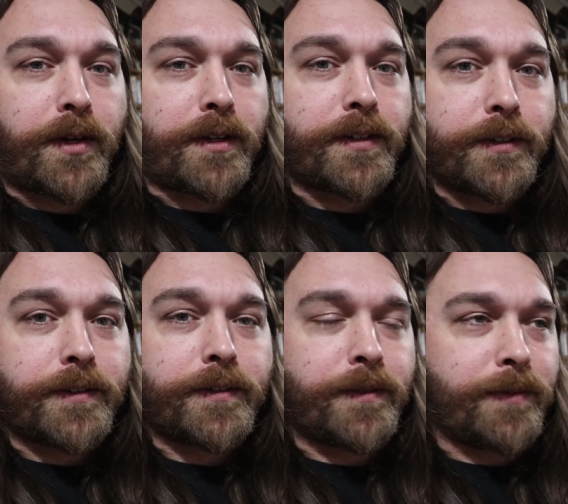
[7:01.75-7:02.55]
book
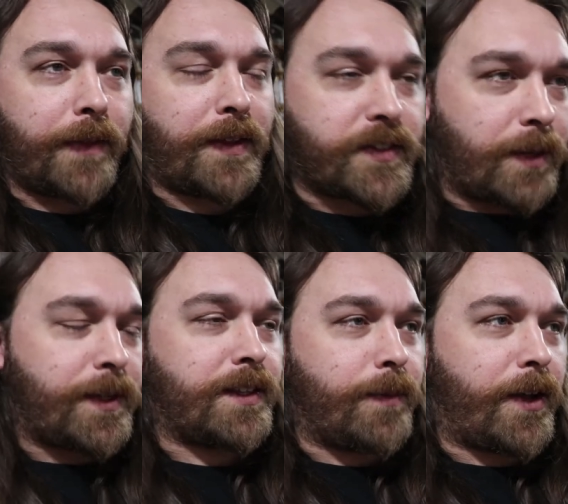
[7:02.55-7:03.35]
that they sent me
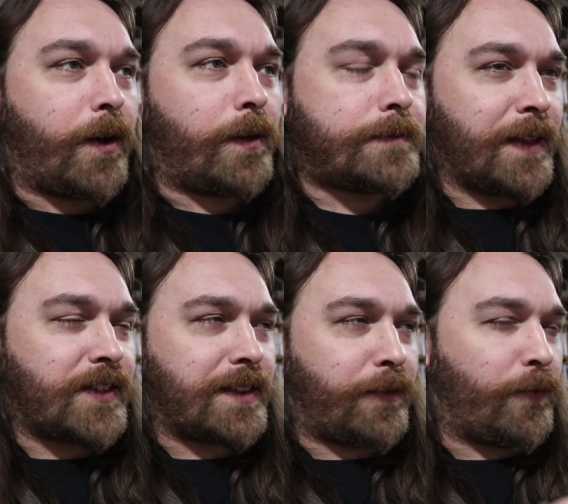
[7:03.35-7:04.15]
in the mail. That's
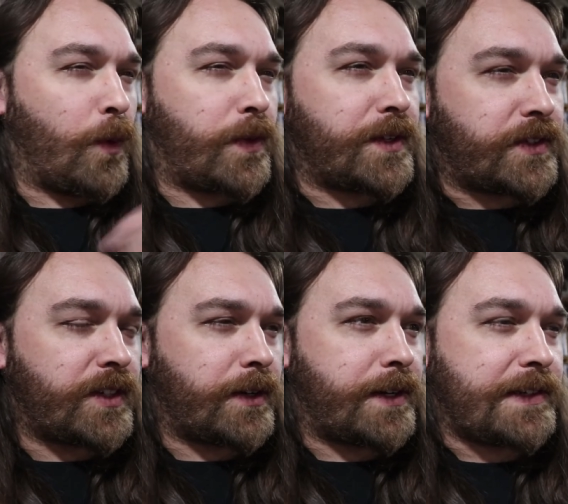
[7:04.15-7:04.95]
like the fourth in a
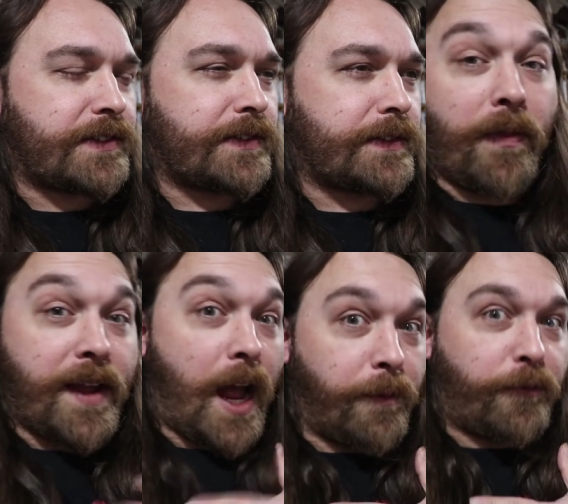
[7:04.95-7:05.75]
series, and
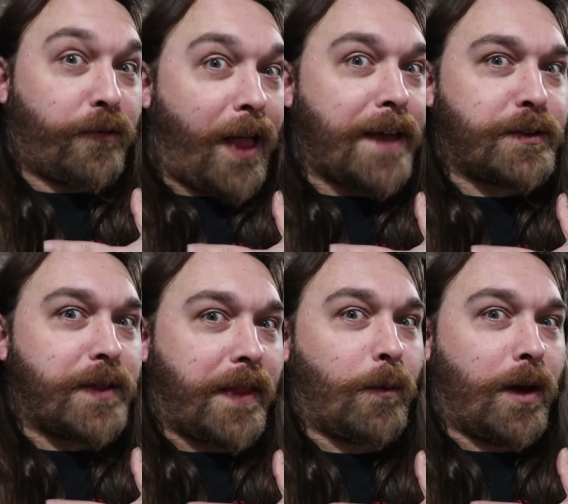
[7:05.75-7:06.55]
like I'm flattered
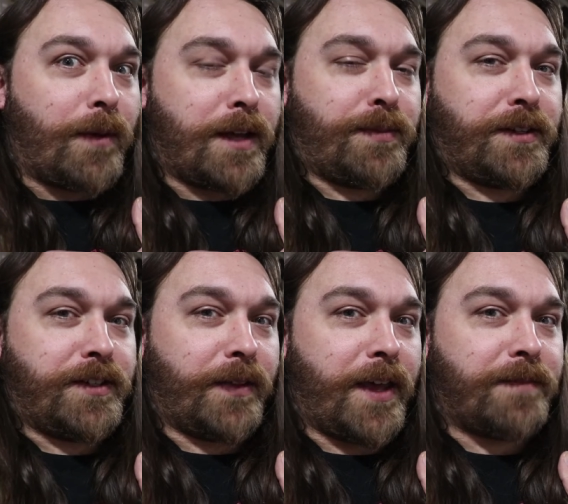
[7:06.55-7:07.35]
that they want my opinion
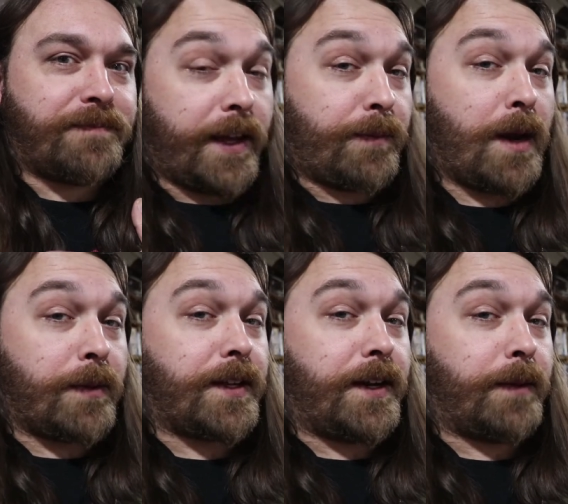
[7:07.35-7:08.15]
on that, and I'm
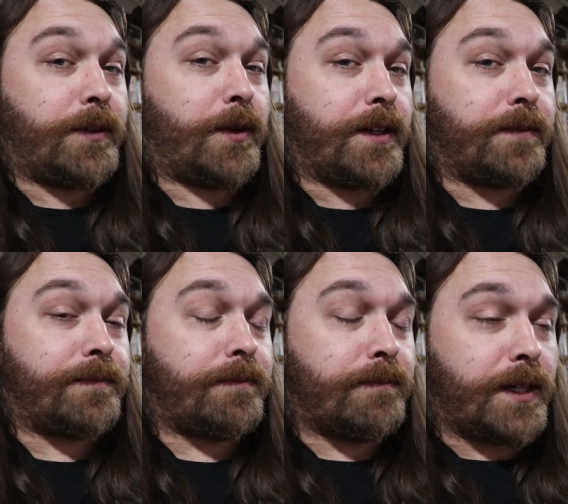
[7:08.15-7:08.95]
probably gonna end up doing it.
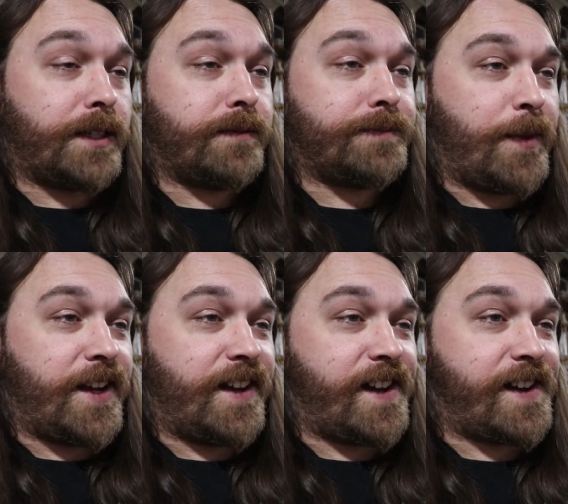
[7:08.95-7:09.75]
But I
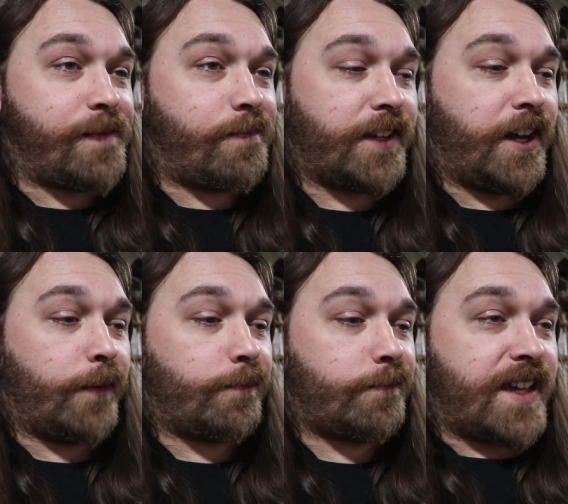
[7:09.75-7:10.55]
mean, you know.
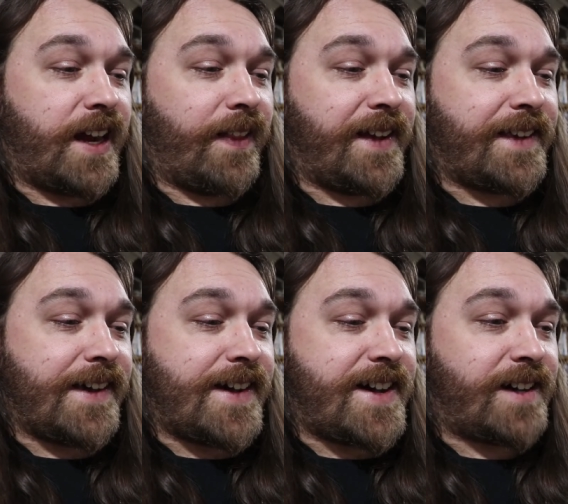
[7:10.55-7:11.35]
Kind of like,
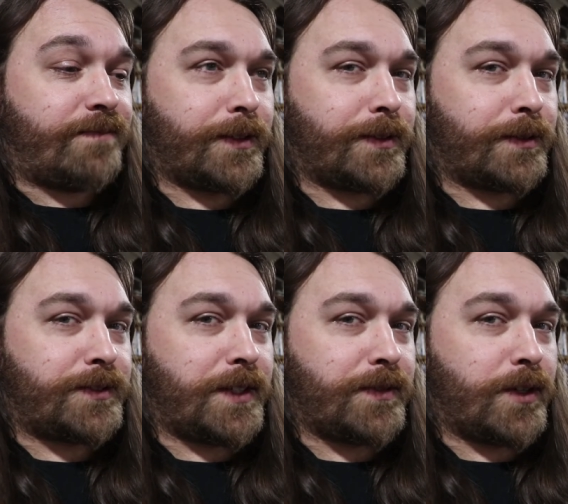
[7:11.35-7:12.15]
don't
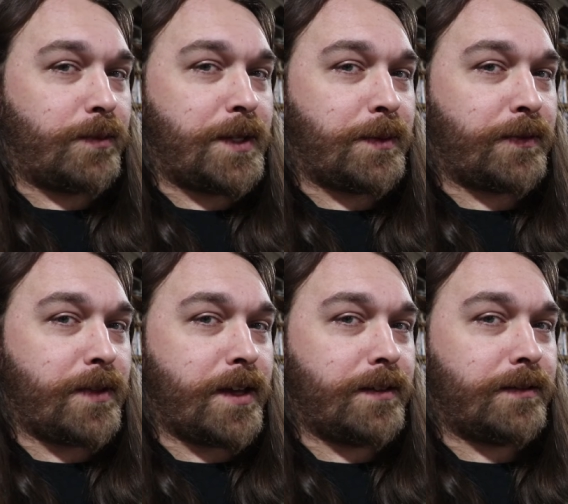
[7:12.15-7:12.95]
you have your own people for
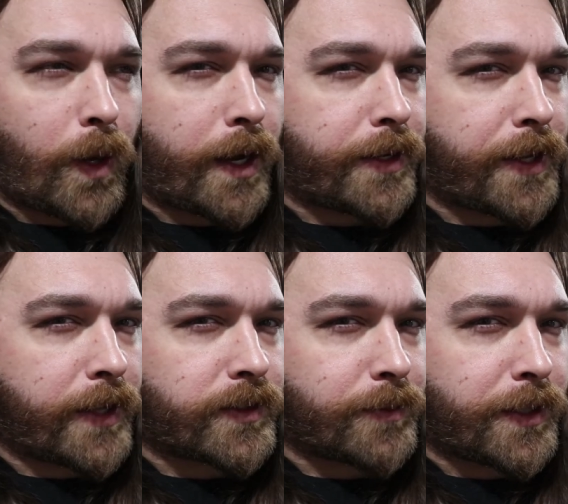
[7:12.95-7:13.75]
that? Why are you
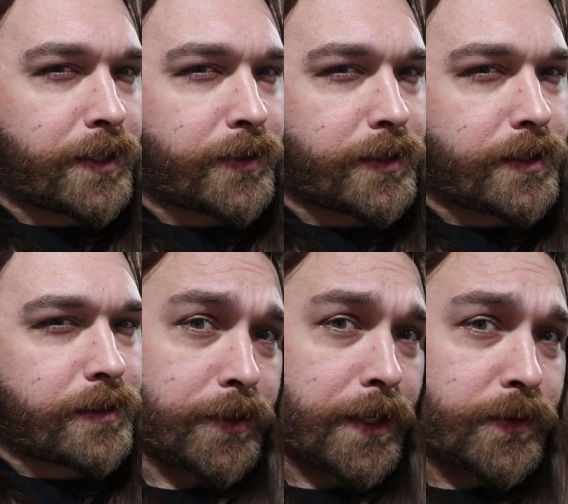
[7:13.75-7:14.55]
asking me to do it?
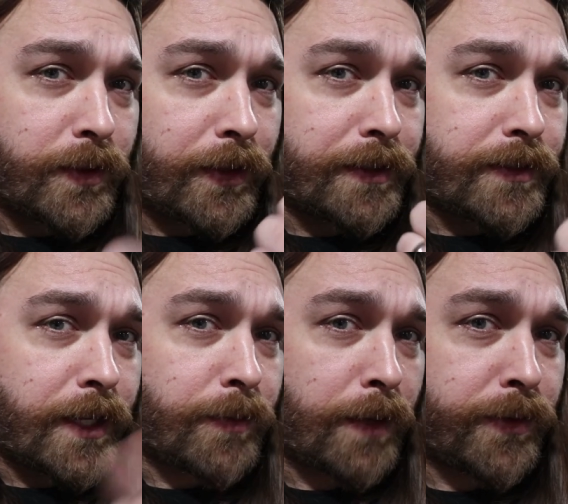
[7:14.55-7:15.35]
Do you guys want to, like,
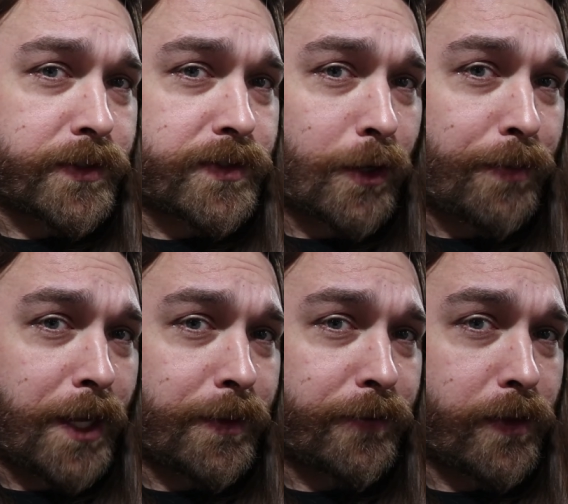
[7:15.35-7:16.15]
take my books and start
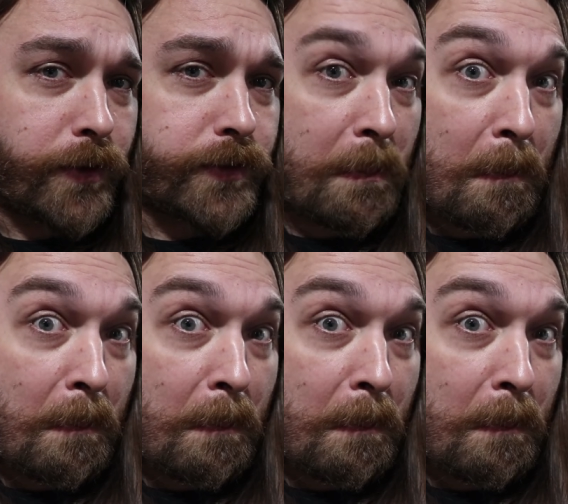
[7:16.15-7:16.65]
paying me for those?